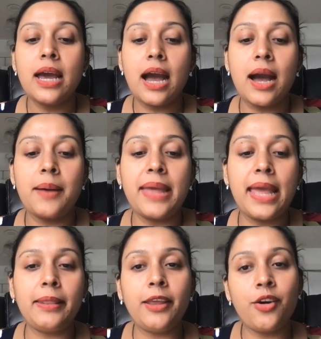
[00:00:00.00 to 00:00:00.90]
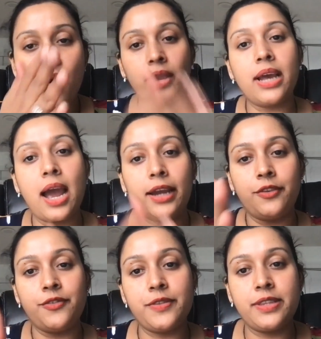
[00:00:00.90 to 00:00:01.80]
and they're all kind
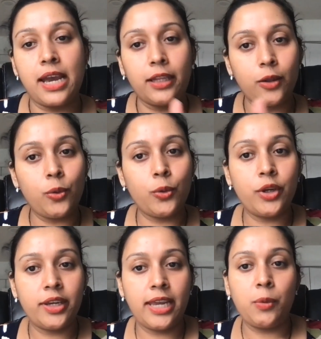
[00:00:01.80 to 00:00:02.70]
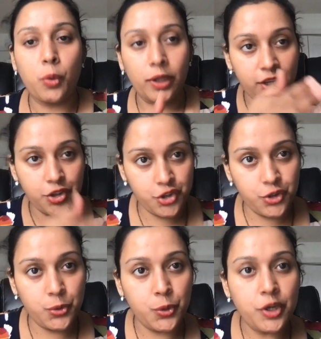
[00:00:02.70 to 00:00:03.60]
of siloed in what they
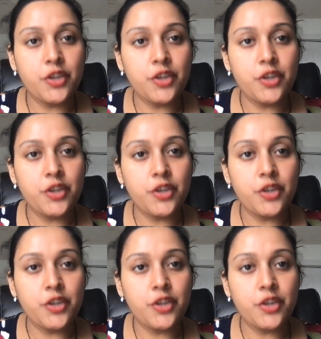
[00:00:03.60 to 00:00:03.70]
do.